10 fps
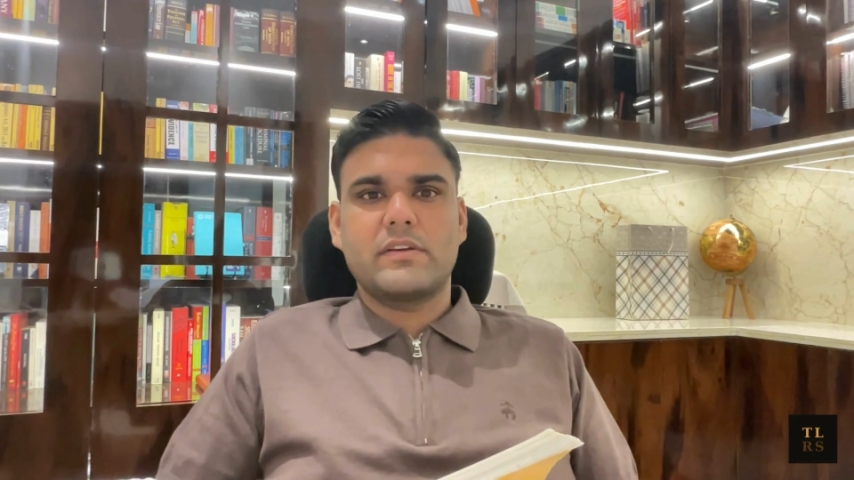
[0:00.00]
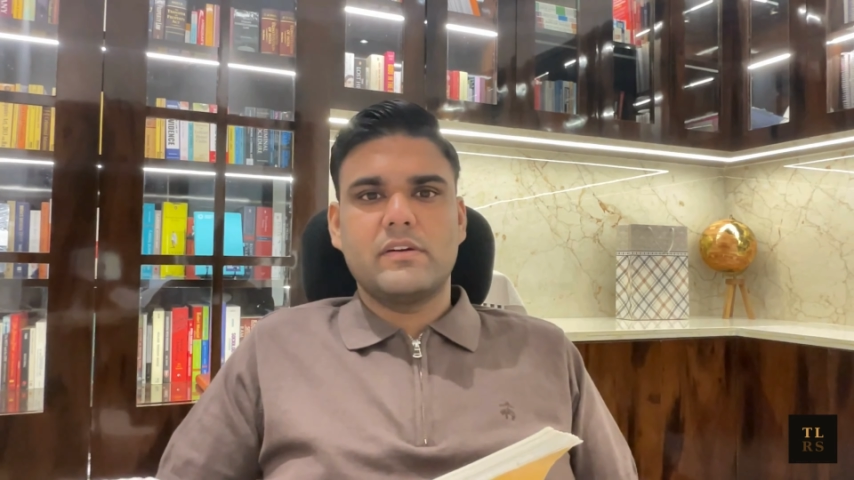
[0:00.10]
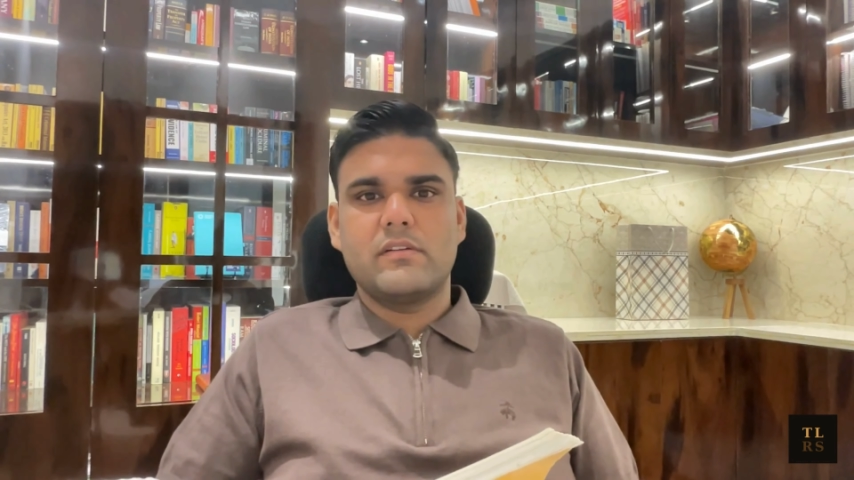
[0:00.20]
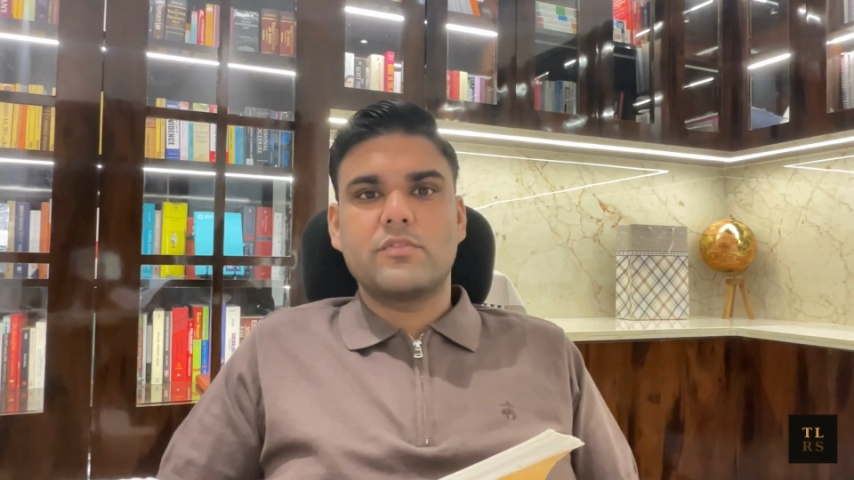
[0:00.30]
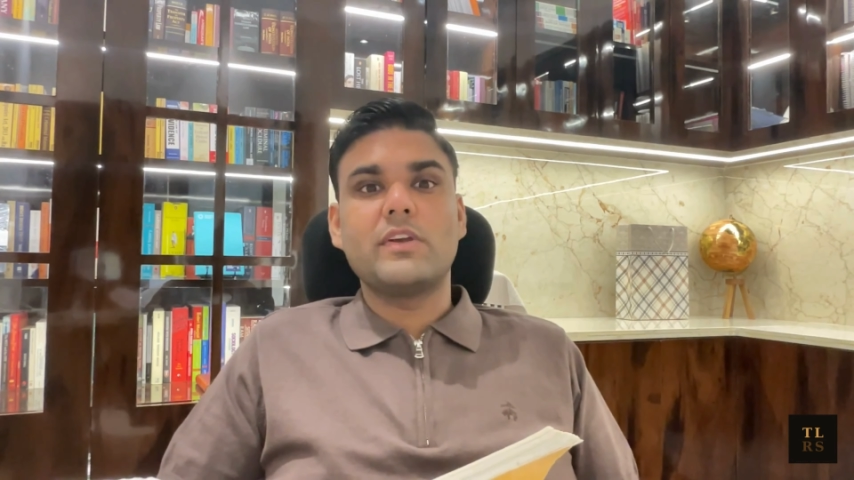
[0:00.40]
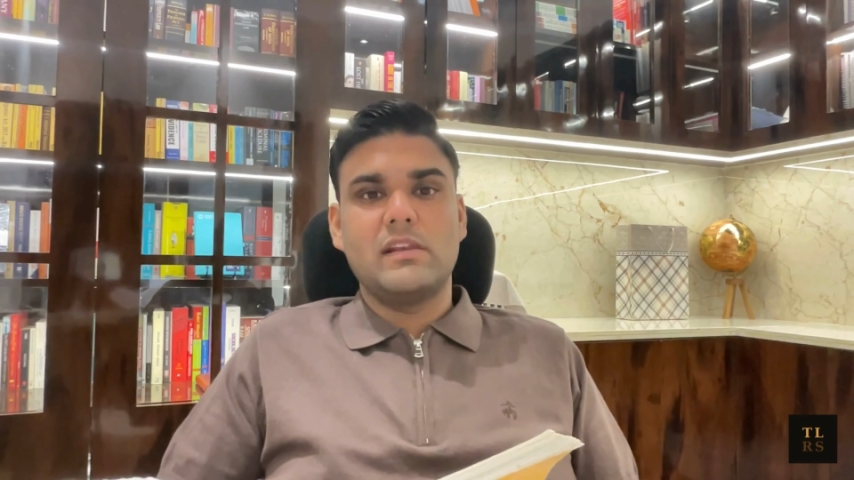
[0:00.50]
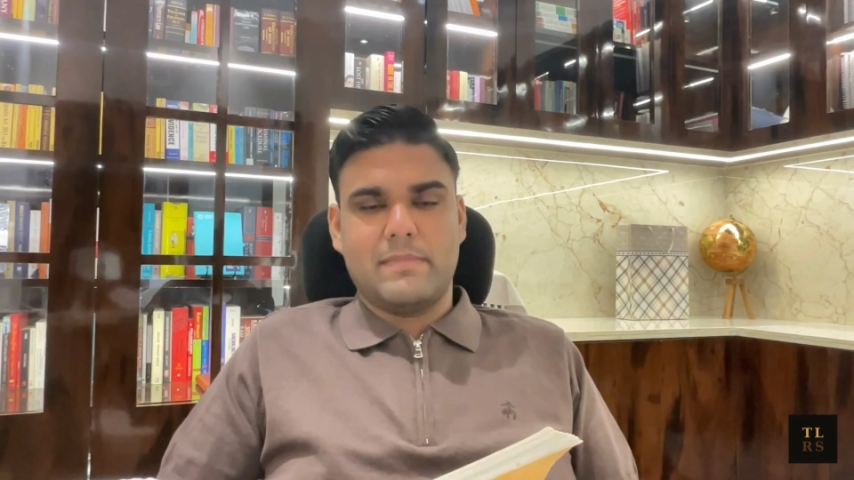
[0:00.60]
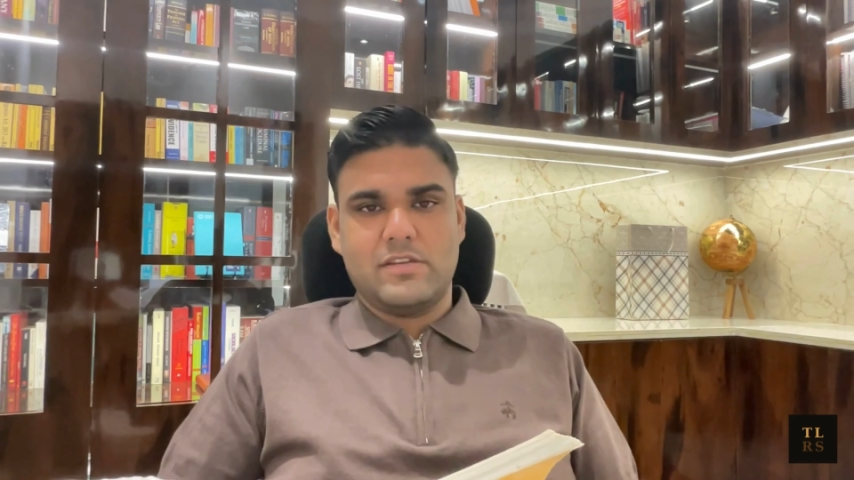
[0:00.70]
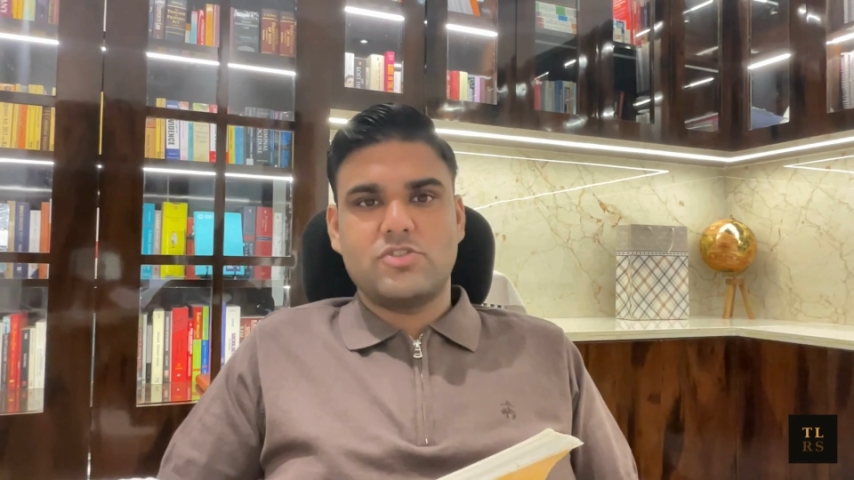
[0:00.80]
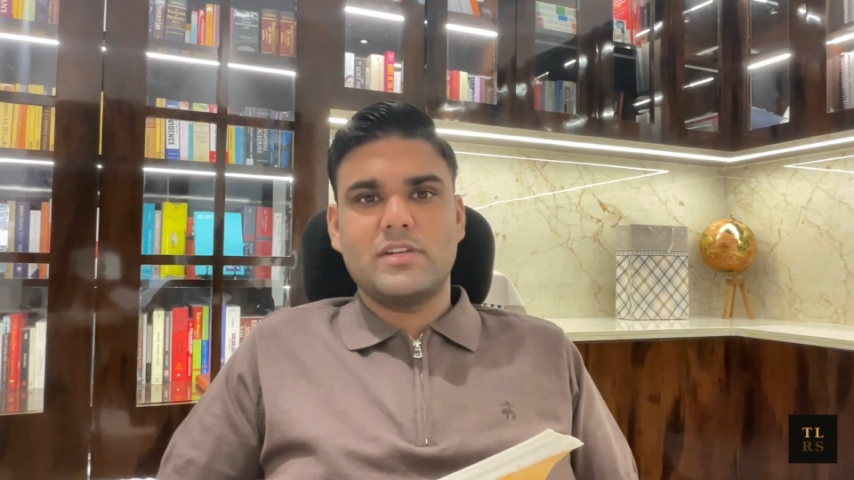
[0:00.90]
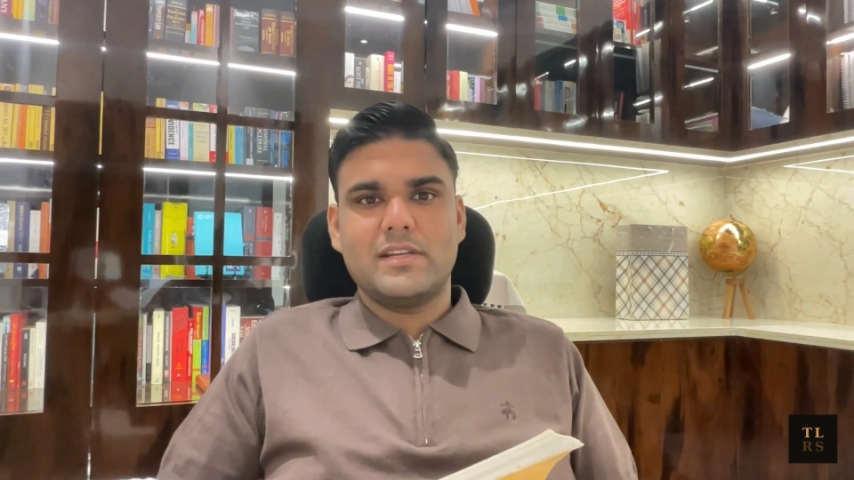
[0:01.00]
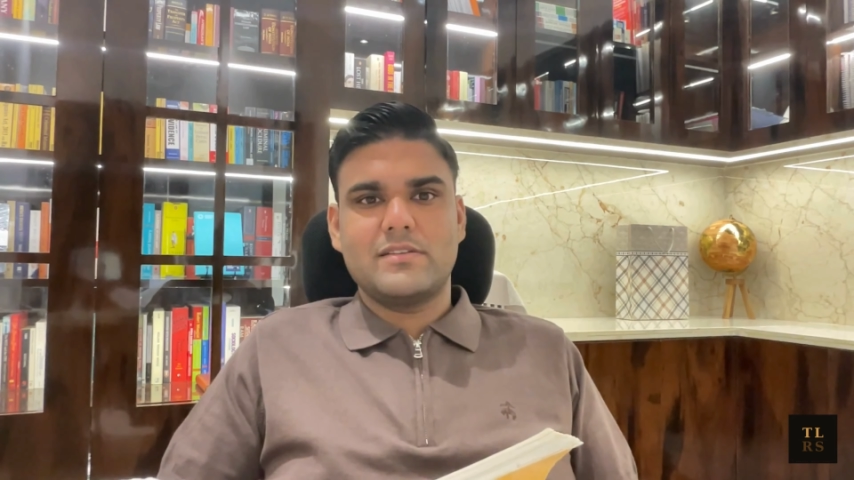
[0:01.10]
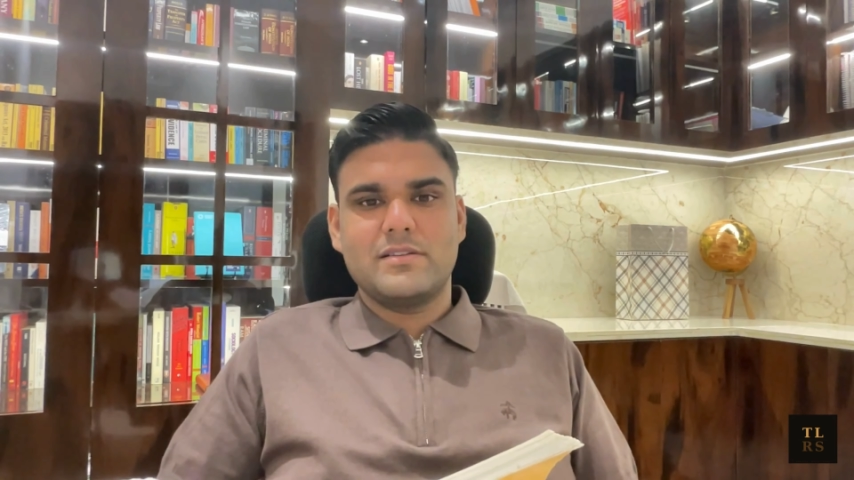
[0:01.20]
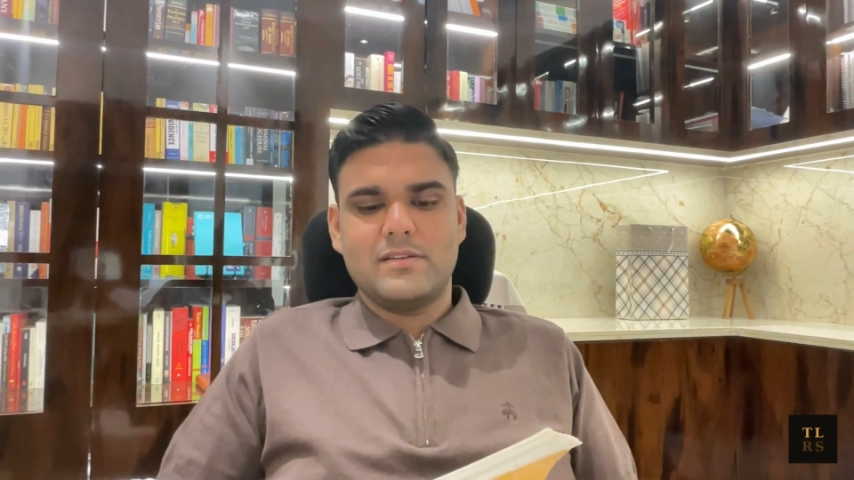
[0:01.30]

here. So he'll mention it,